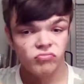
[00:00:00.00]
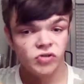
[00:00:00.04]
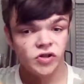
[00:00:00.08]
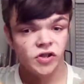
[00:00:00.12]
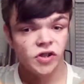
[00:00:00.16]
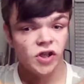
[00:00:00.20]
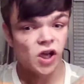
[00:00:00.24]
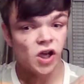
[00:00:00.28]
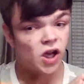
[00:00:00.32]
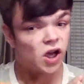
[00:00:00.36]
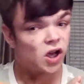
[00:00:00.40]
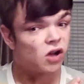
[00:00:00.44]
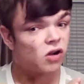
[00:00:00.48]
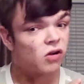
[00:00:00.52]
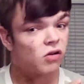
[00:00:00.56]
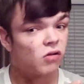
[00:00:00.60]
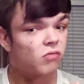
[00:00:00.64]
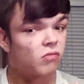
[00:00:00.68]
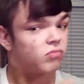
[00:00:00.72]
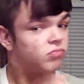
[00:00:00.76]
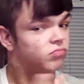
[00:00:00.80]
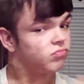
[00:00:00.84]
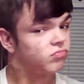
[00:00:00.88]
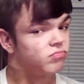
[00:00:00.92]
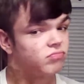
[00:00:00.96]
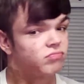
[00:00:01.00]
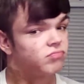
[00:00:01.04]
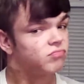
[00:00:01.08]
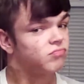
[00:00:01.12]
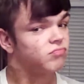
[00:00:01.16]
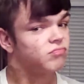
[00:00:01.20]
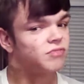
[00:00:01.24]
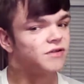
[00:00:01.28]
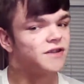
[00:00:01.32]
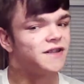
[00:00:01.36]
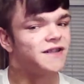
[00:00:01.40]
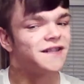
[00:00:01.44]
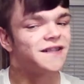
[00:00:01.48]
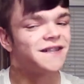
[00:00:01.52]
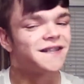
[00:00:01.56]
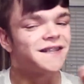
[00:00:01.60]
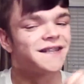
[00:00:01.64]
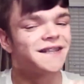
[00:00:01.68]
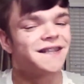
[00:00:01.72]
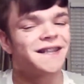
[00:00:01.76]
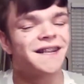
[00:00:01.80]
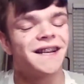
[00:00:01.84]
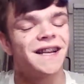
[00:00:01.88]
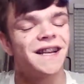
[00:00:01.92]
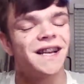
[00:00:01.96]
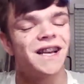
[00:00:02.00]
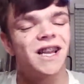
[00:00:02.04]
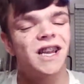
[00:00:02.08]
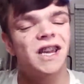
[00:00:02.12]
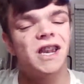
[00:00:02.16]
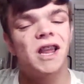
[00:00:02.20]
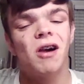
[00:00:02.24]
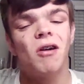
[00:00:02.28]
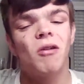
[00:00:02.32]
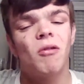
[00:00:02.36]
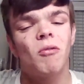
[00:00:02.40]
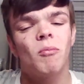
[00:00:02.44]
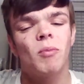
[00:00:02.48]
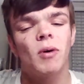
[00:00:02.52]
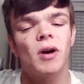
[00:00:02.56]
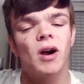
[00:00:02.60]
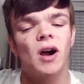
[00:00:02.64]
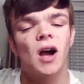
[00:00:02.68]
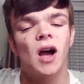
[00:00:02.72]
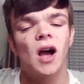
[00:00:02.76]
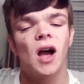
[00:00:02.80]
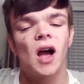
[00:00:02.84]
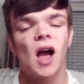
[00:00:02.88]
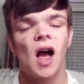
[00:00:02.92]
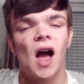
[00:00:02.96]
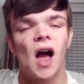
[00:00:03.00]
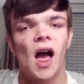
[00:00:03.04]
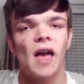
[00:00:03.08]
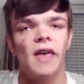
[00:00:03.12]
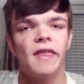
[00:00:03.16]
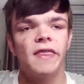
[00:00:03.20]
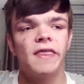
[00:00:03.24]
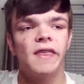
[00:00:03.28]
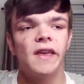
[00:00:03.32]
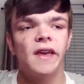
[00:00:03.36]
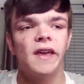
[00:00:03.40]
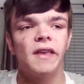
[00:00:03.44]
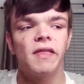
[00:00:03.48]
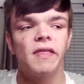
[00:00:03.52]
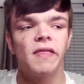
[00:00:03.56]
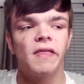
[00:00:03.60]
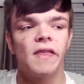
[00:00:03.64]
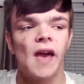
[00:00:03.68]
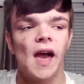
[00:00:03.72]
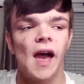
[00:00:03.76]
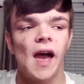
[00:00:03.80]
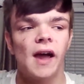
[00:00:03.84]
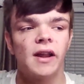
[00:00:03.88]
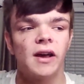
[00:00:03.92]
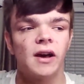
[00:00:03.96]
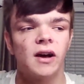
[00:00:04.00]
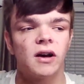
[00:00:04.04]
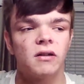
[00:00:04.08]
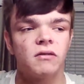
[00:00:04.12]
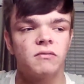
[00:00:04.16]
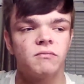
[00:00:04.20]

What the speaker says: So, no, but I think that